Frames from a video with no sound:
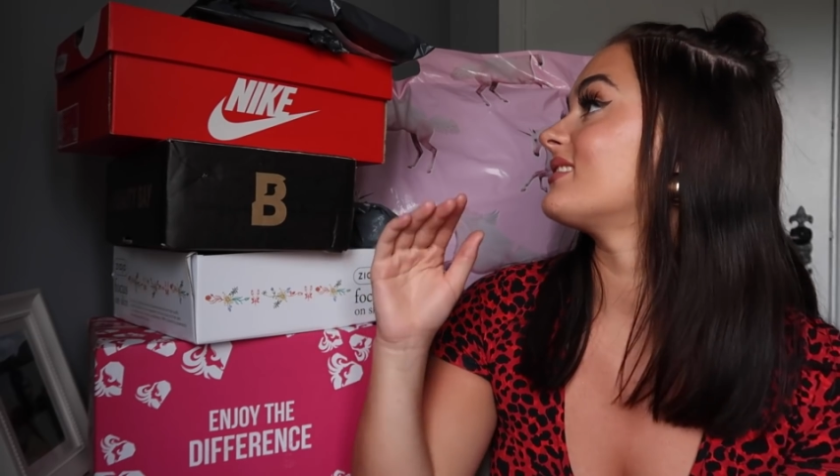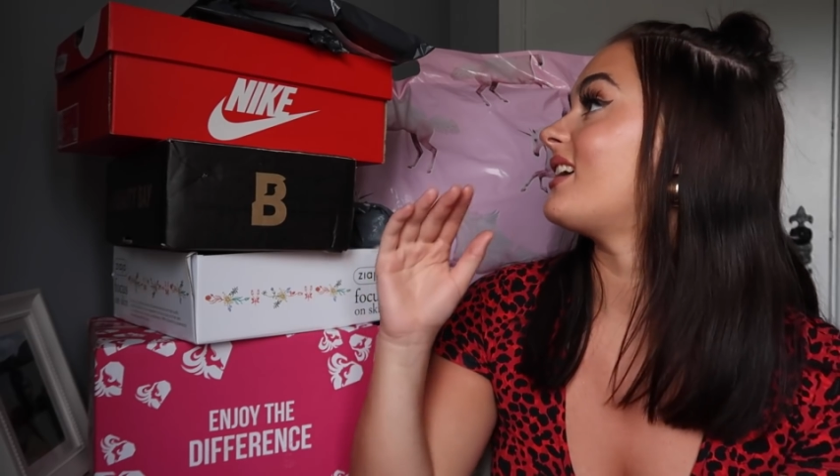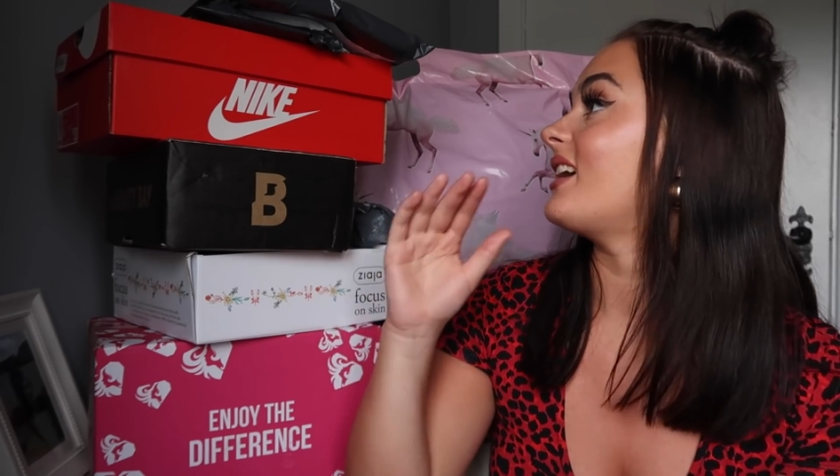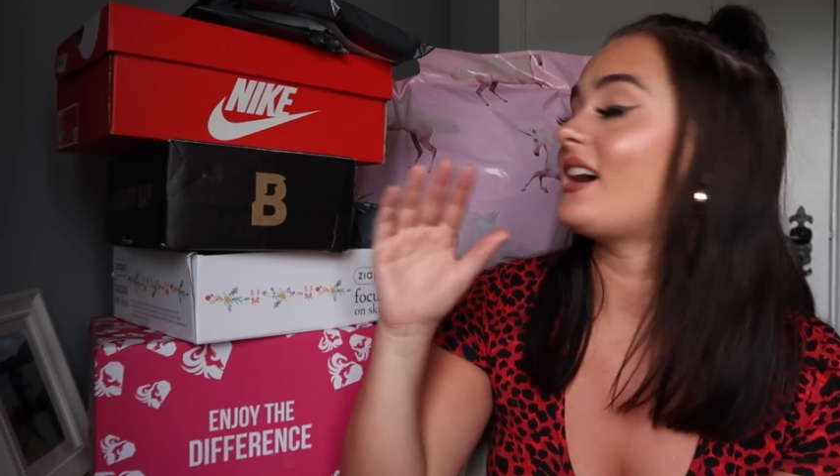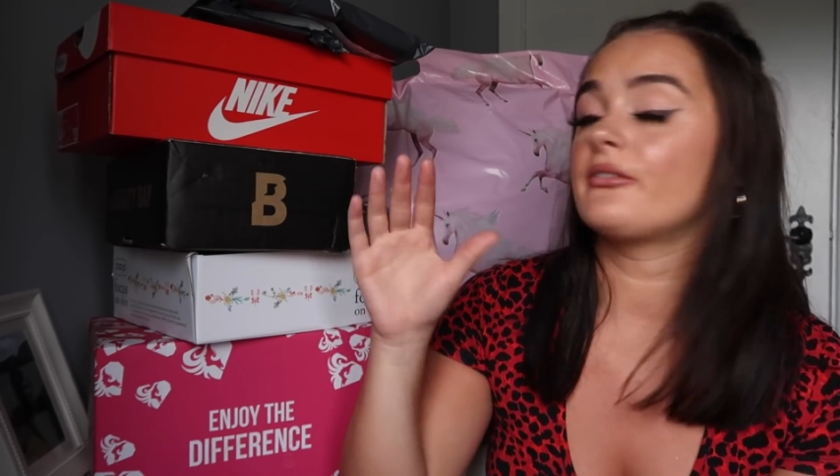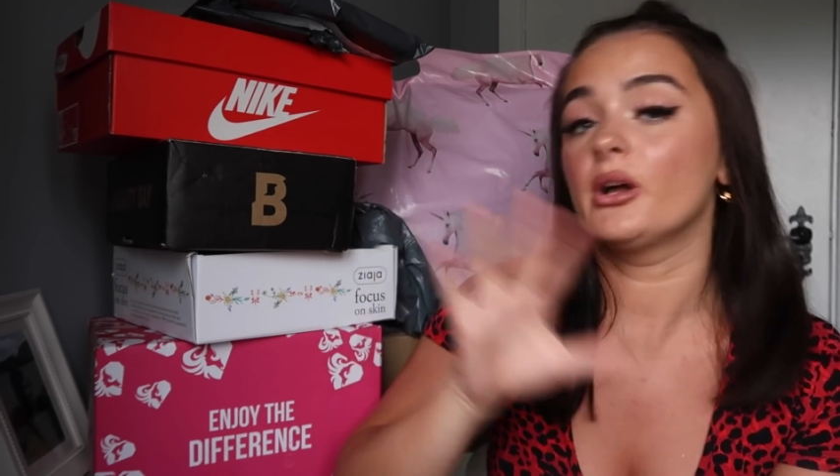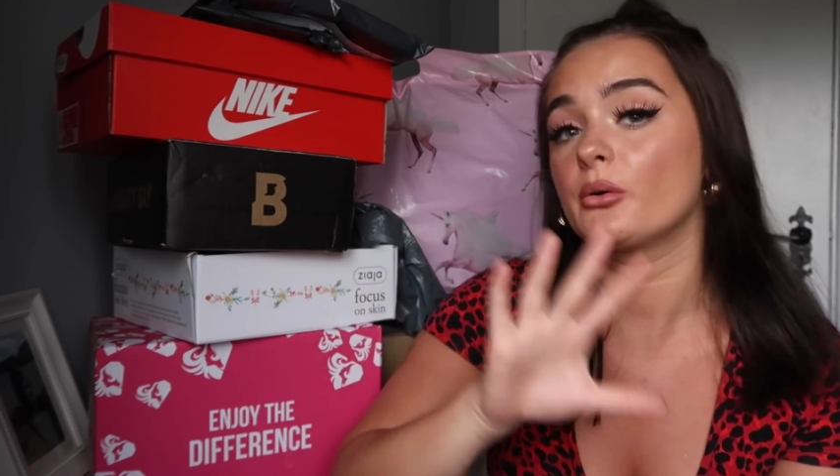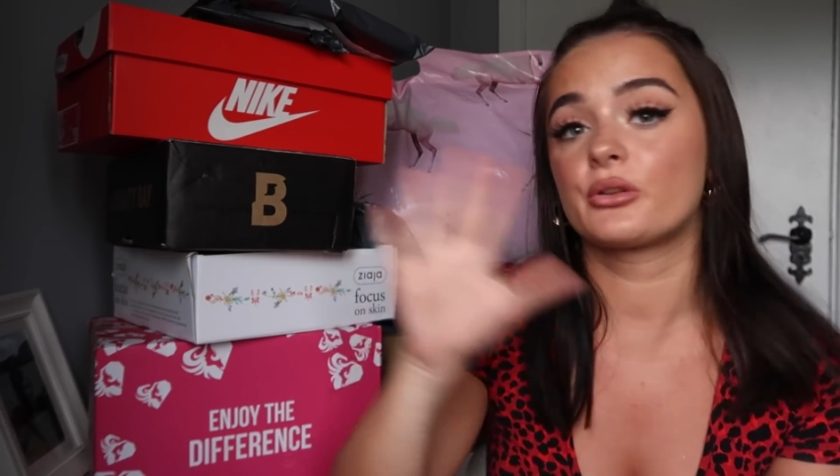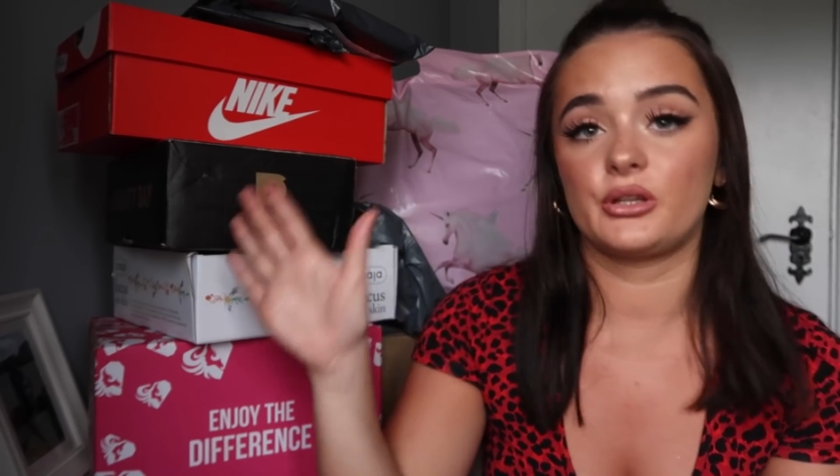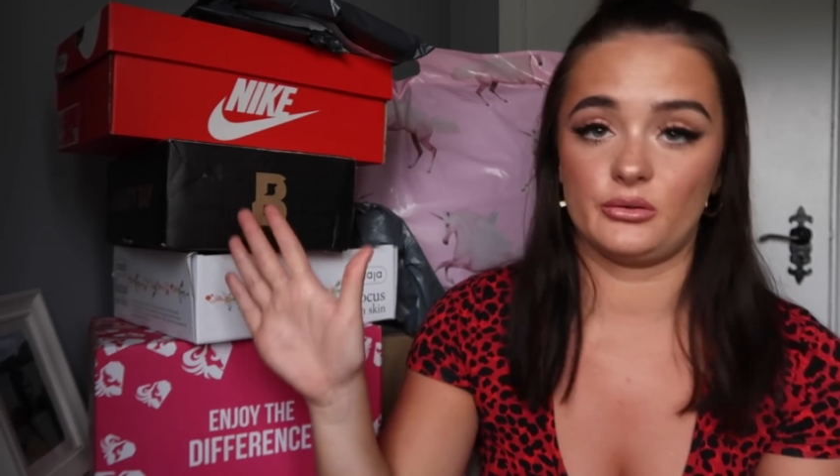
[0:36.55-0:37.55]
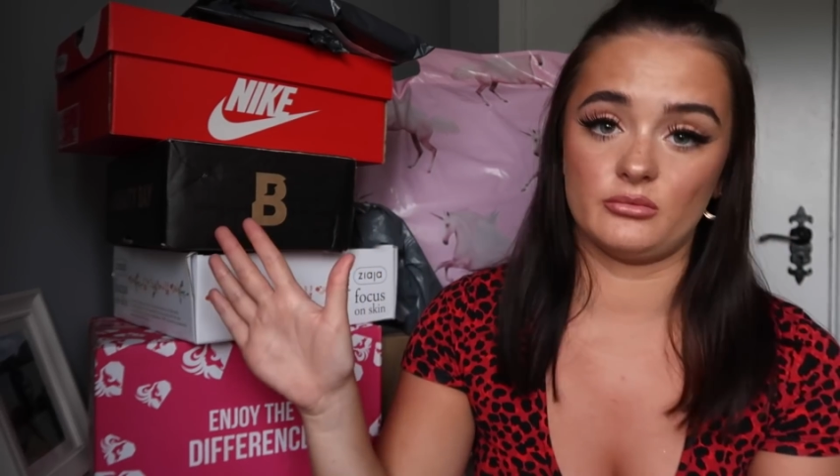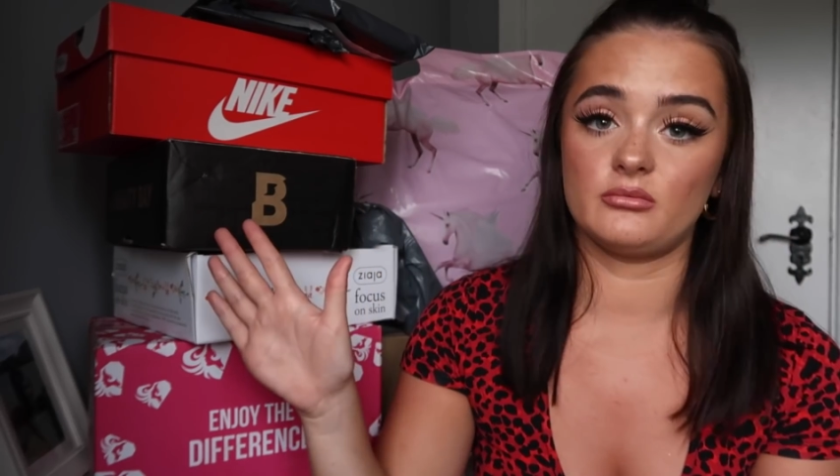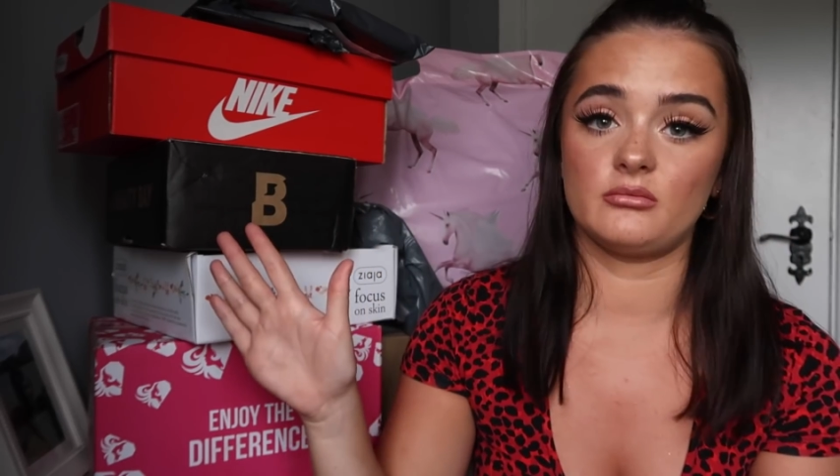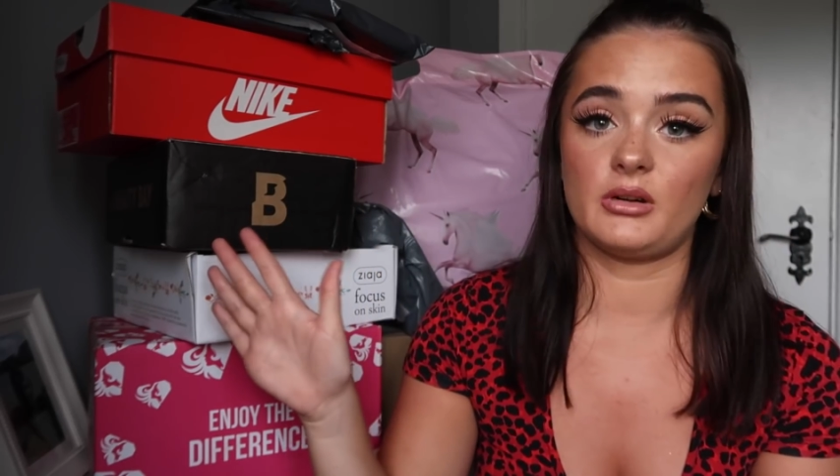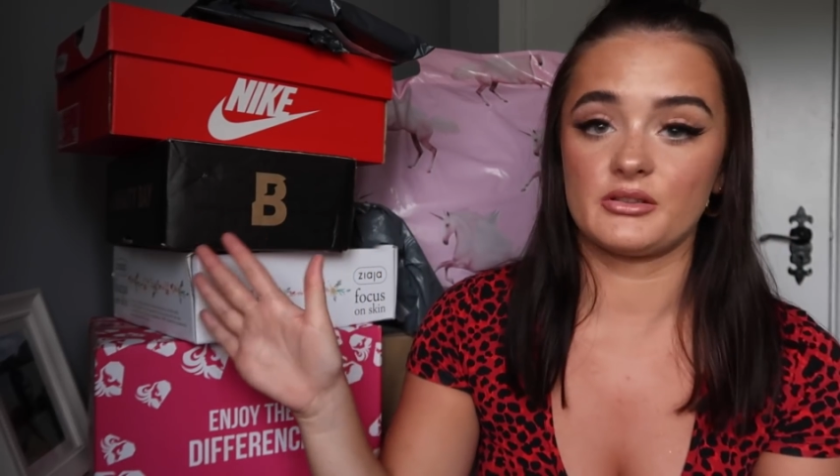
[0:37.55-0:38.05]
I have no
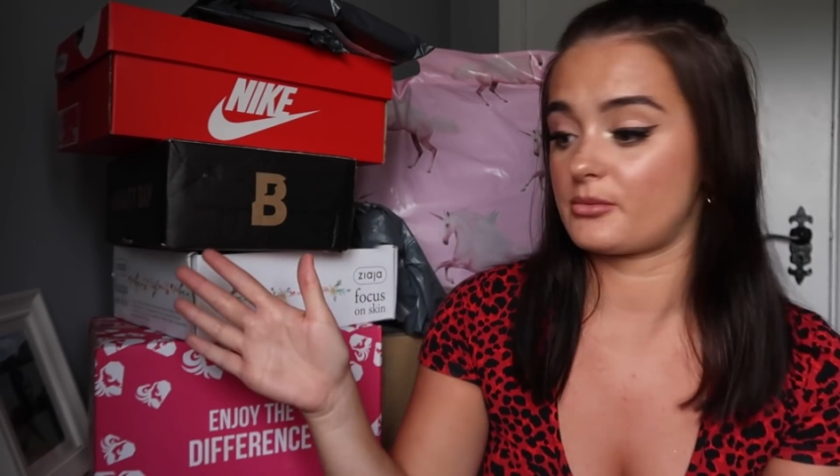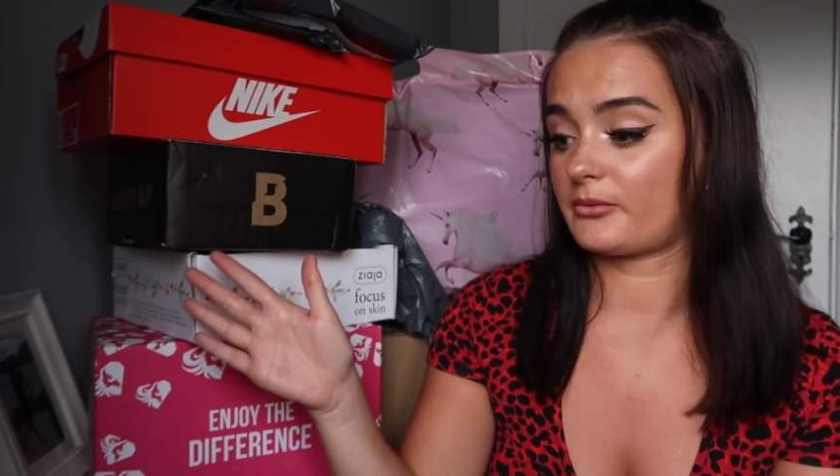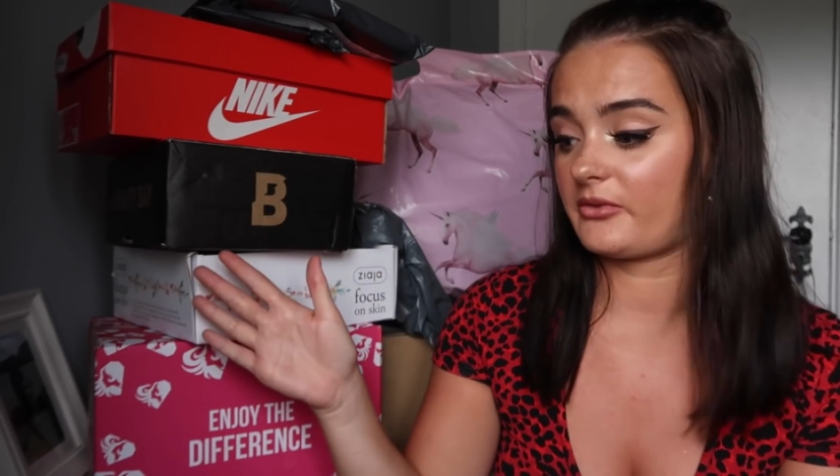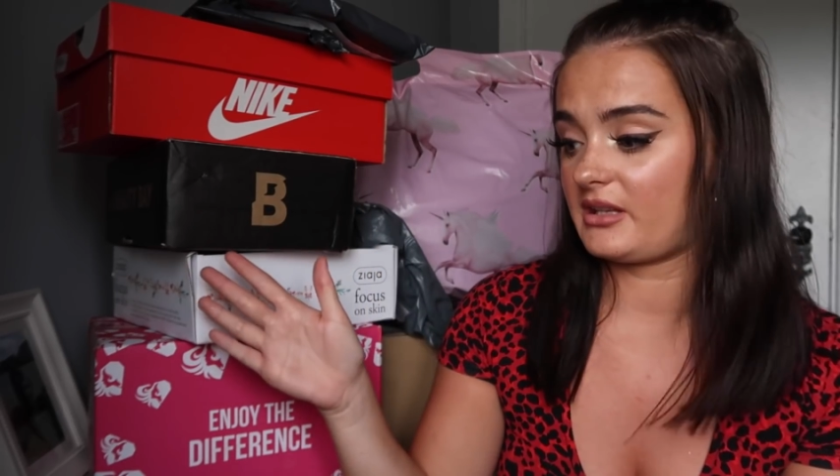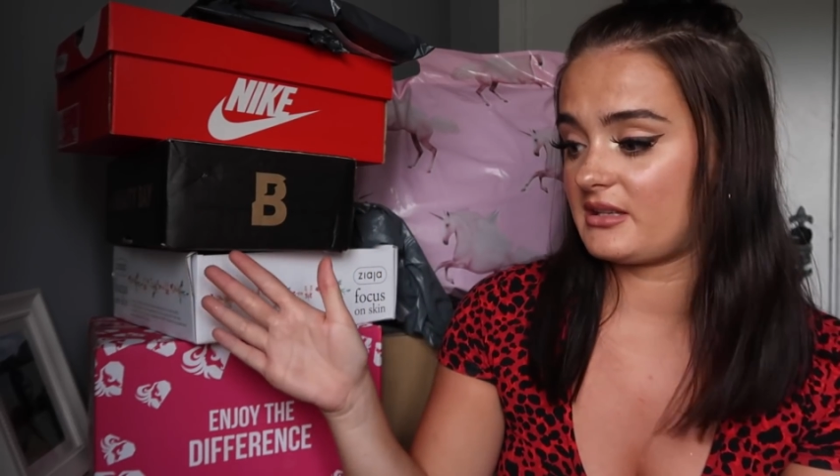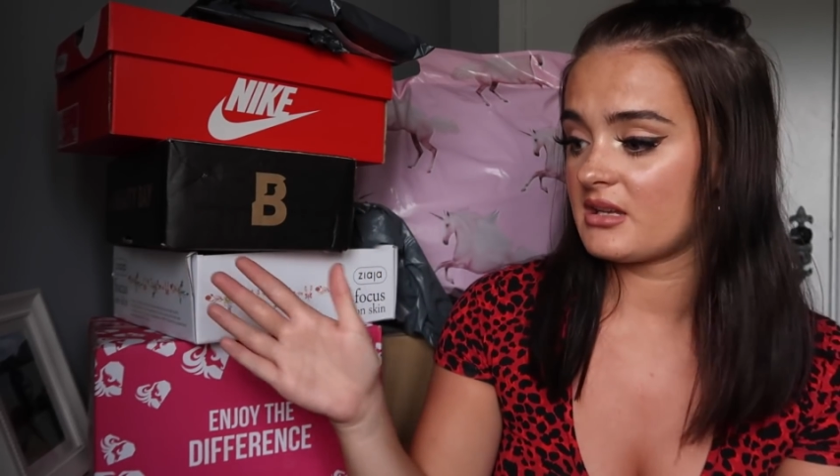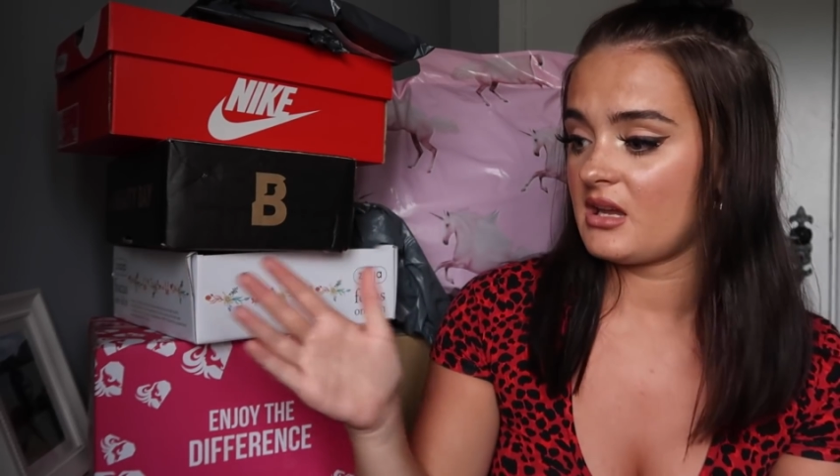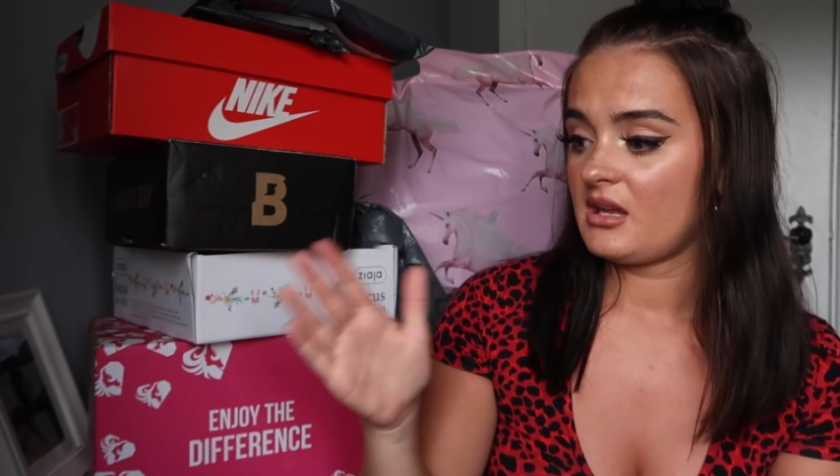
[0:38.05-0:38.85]
clue what some of it is.